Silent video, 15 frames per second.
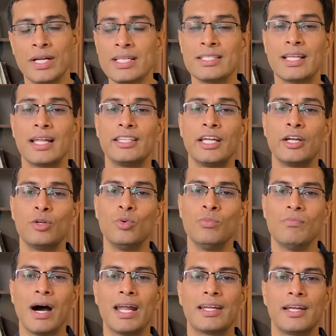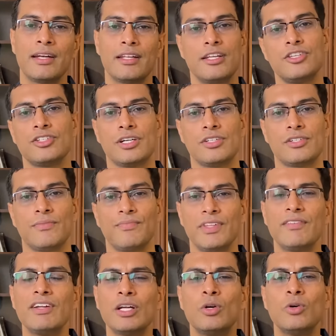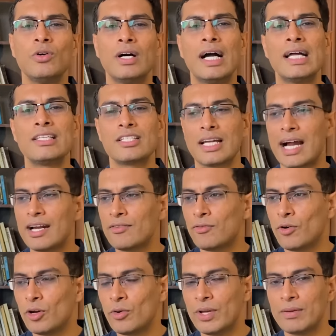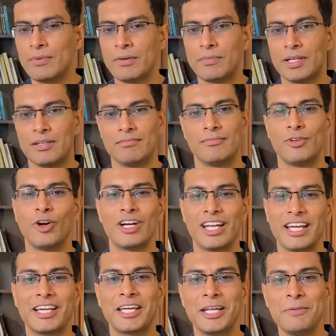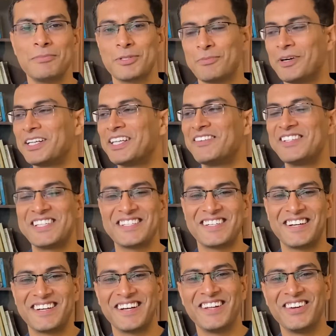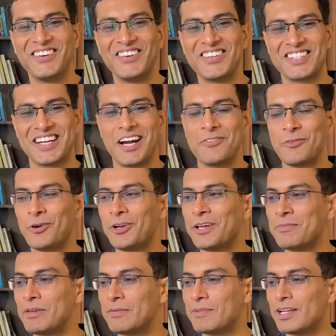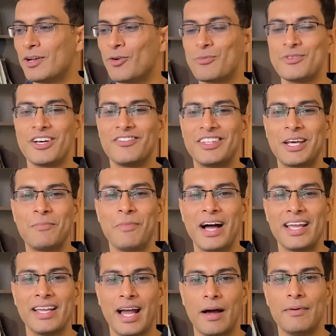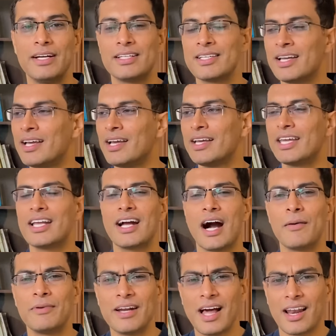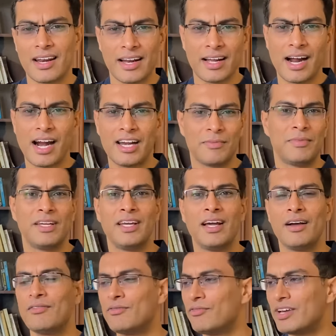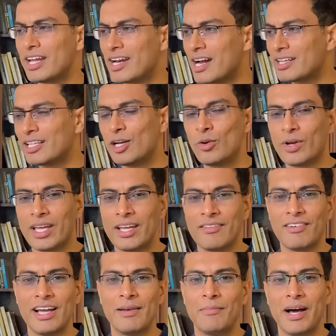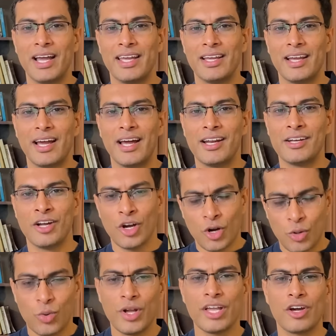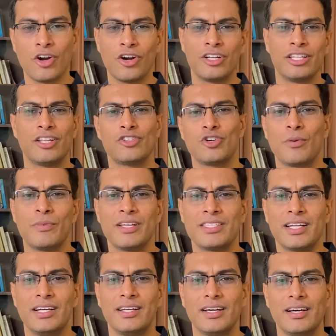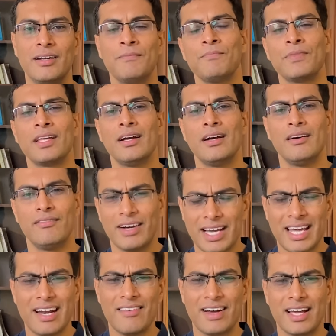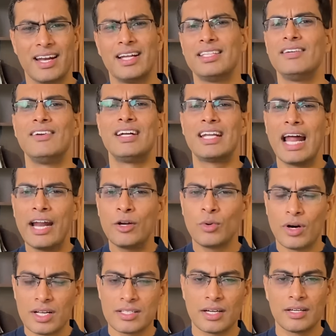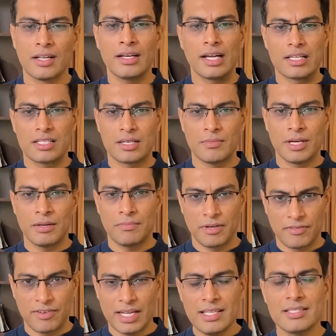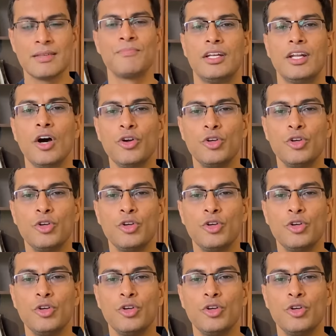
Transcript: is that they do market research. They will go and start following people, not like creeps, but they will just literally go start following people, observe their buying habits. Ki kahan pe dal rahe hai cart mein, where are they looking while buying and going around in the shopping center. Vagera, vagera. They will try to ascertain customer preference. Now,